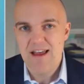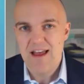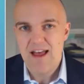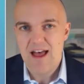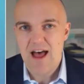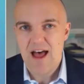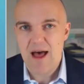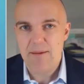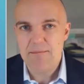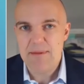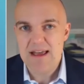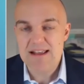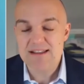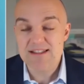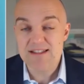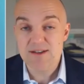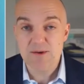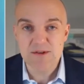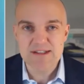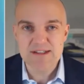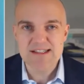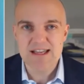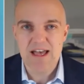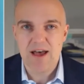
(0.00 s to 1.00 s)
Um, it's
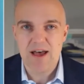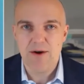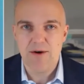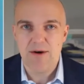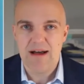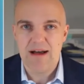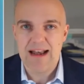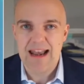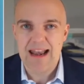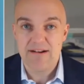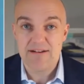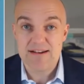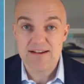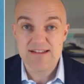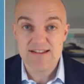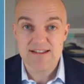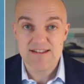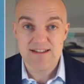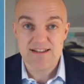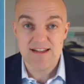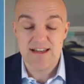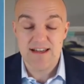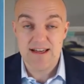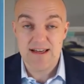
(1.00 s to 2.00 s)
also allowed
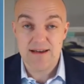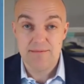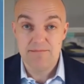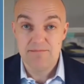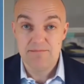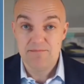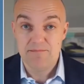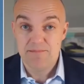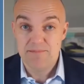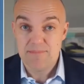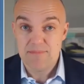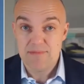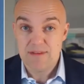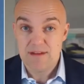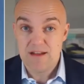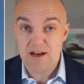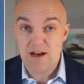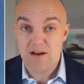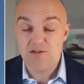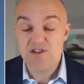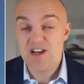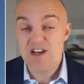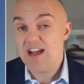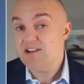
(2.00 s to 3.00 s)
us to,
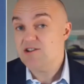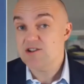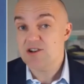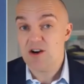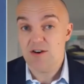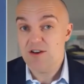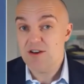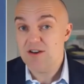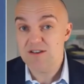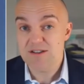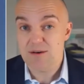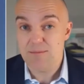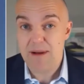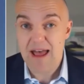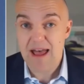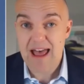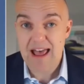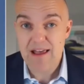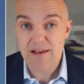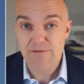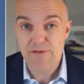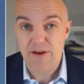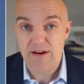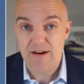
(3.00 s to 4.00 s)
you know, change our user
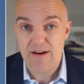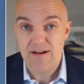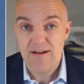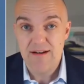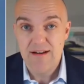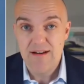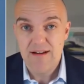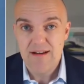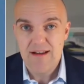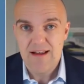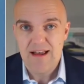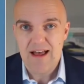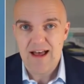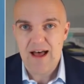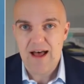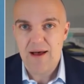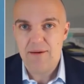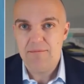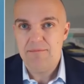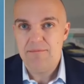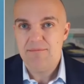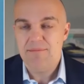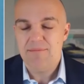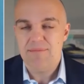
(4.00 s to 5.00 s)
behavior.
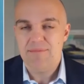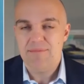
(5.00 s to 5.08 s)
Um,